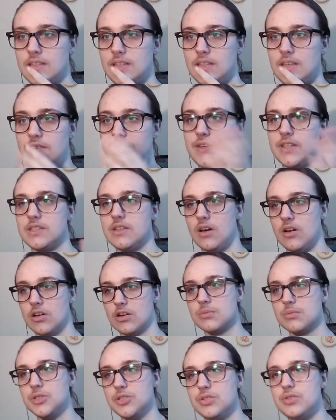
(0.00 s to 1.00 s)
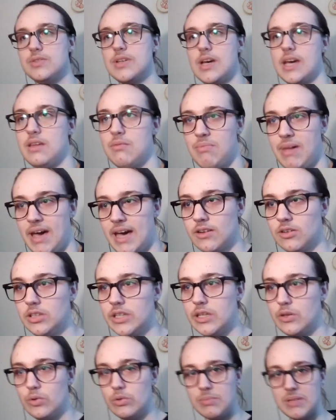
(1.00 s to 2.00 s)
if it's honorable to die in battle,
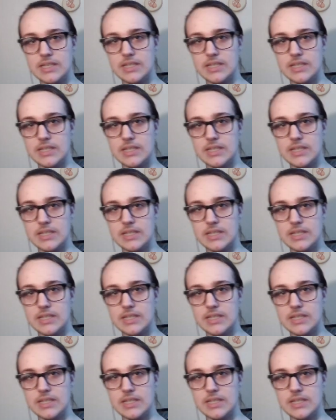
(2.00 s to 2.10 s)
it would be